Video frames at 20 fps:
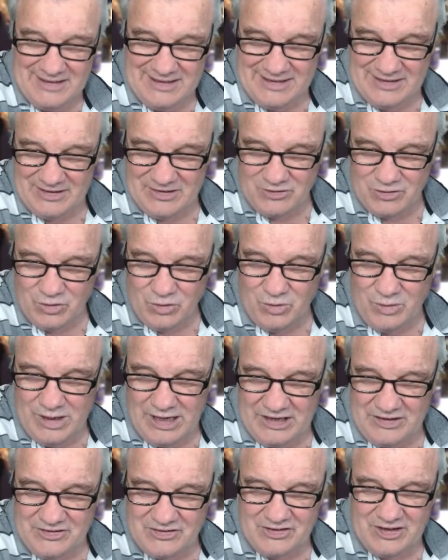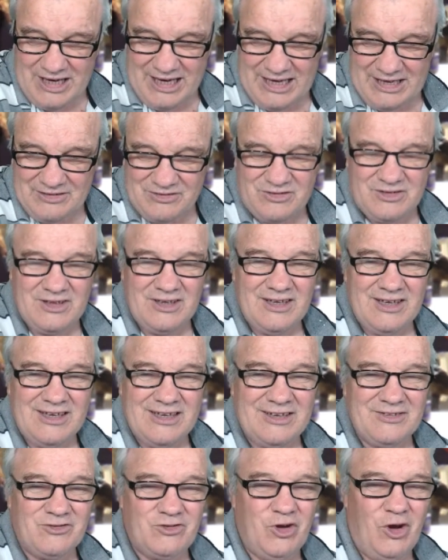There's always
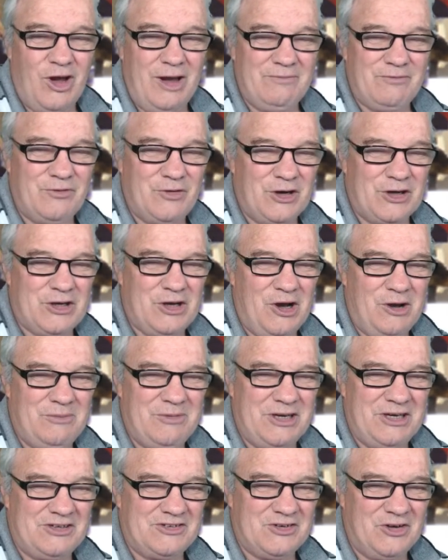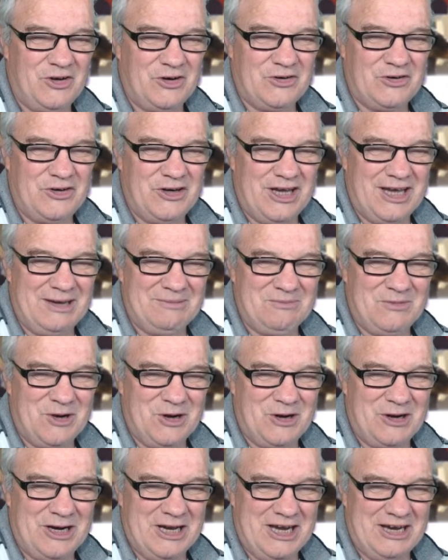time for a comment on
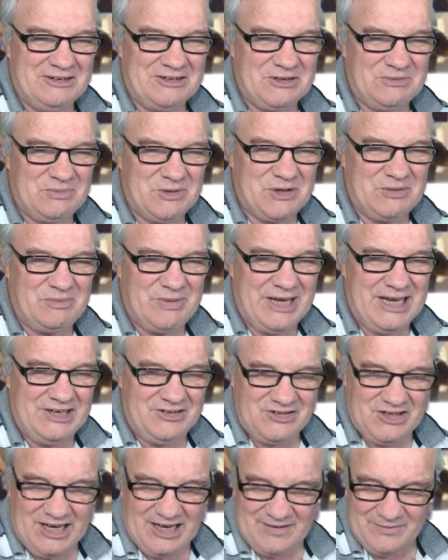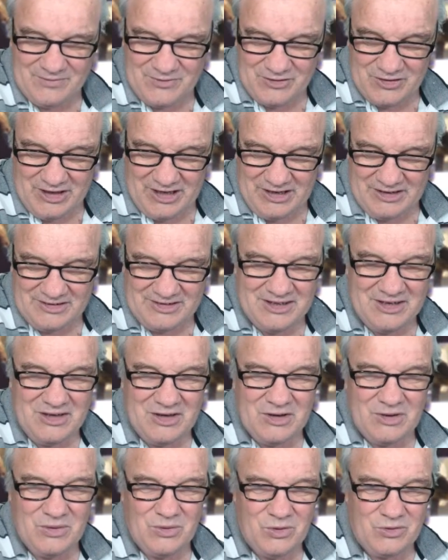Maurieo and a bit of banter. So
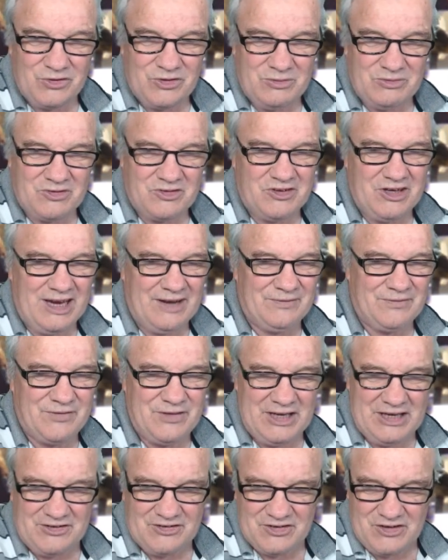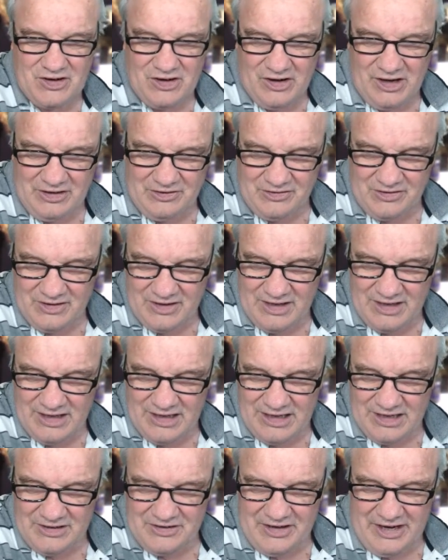awesome stuff. Thanks, guys.
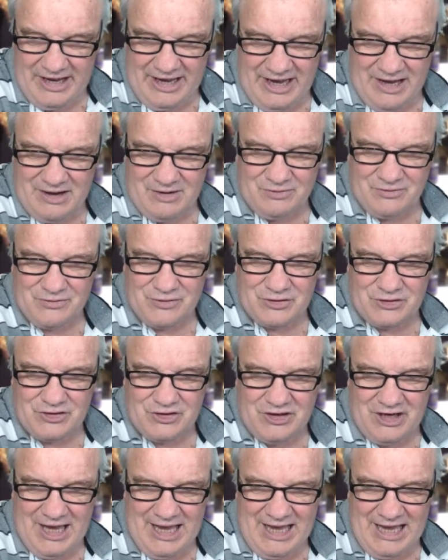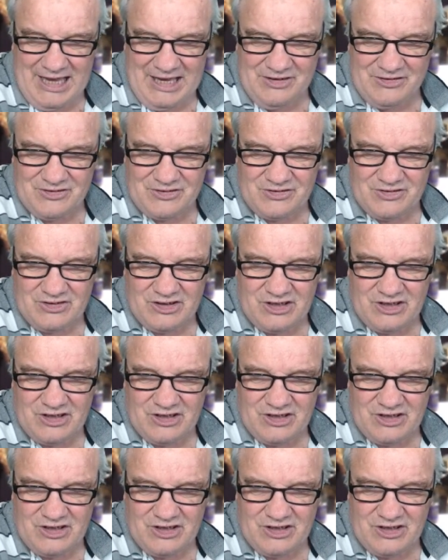Now for today's